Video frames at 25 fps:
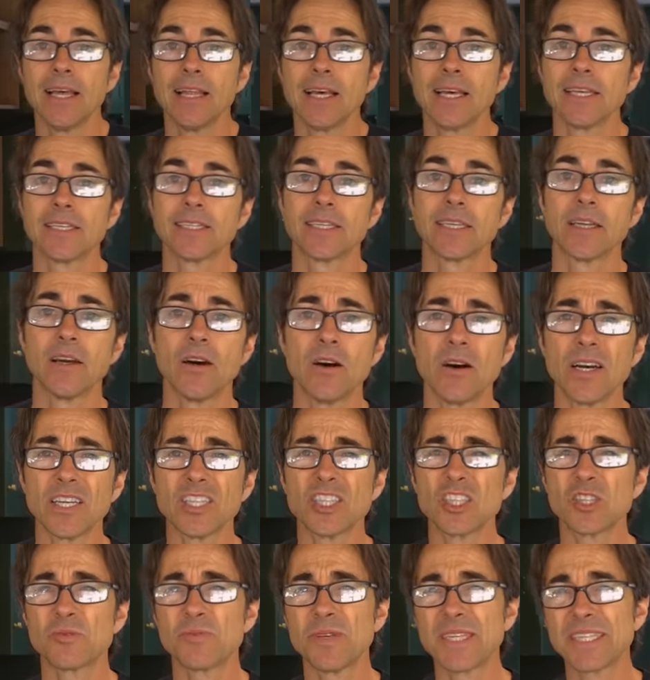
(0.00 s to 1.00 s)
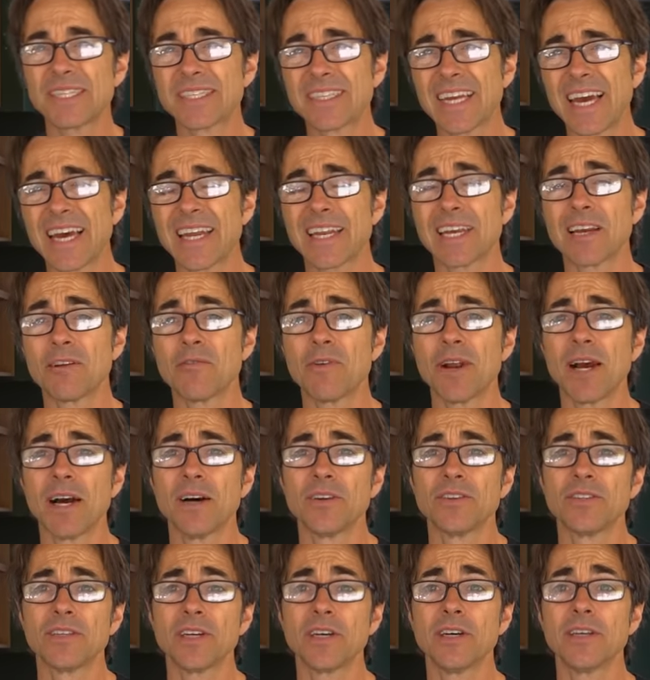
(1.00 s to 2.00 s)
they said, oh, it's just been standing
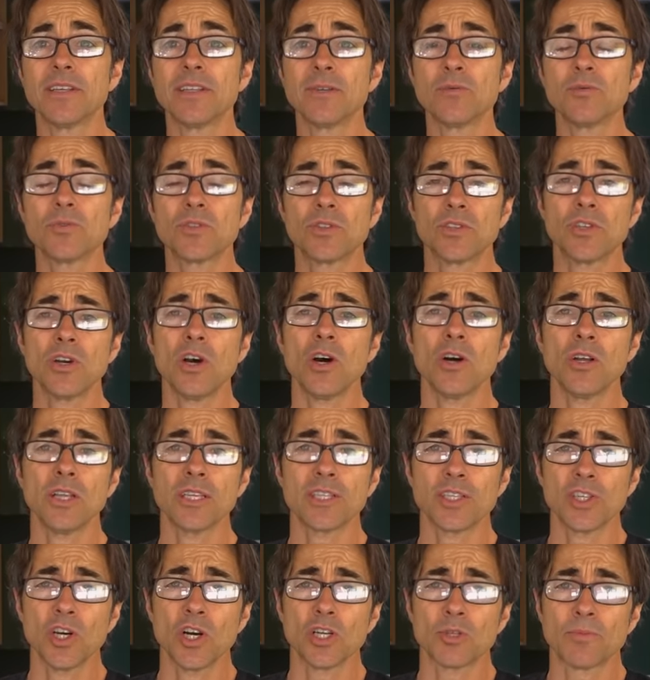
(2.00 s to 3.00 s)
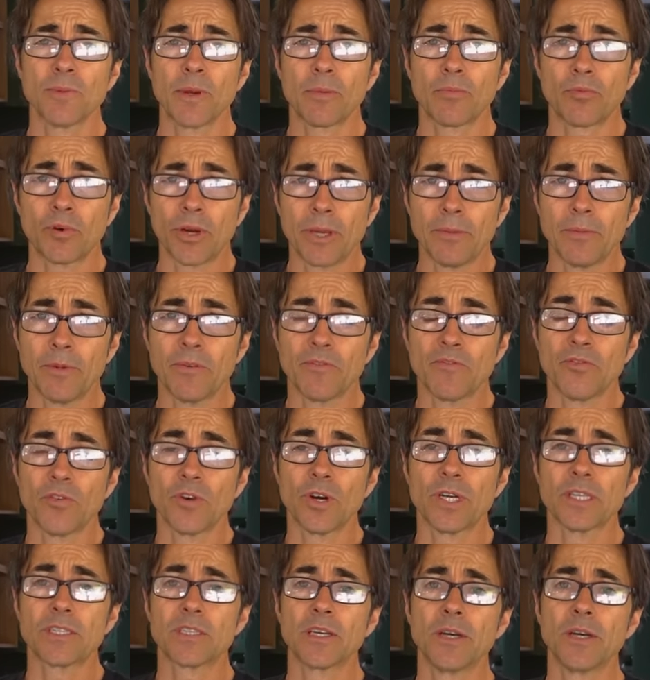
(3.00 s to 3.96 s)
around, and it was they charged me a premium for it.